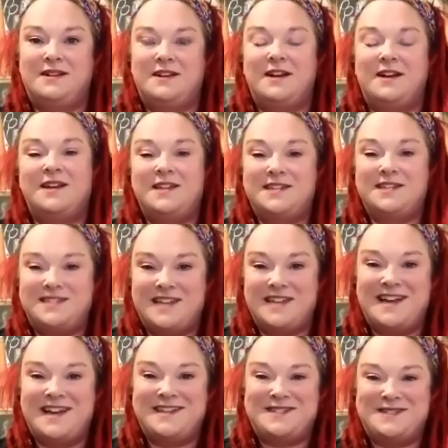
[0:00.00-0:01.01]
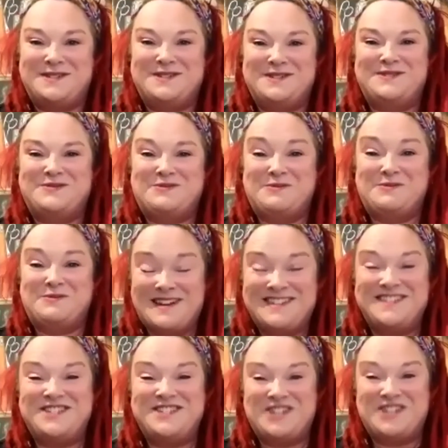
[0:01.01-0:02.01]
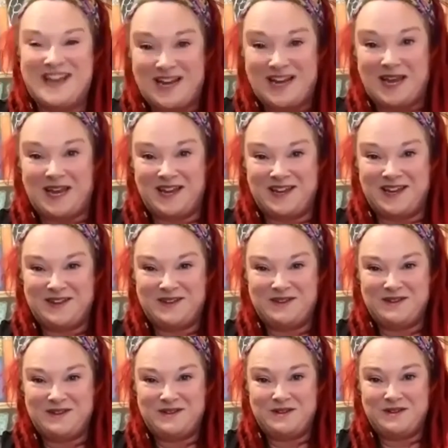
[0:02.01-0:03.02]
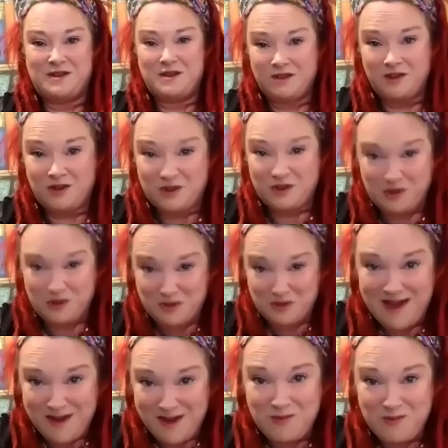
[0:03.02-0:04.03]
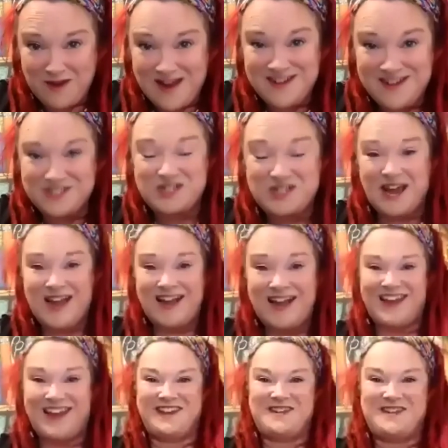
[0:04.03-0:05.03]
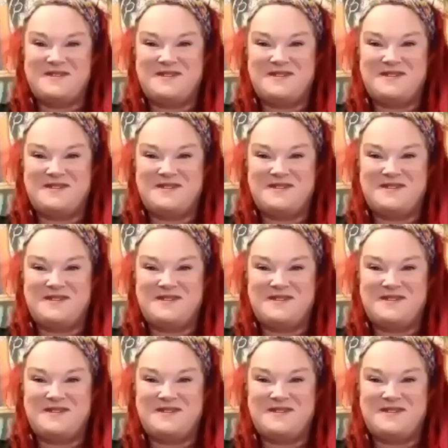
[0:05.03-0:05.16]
And he said, "Wid Jenny. You met Wid Jenny."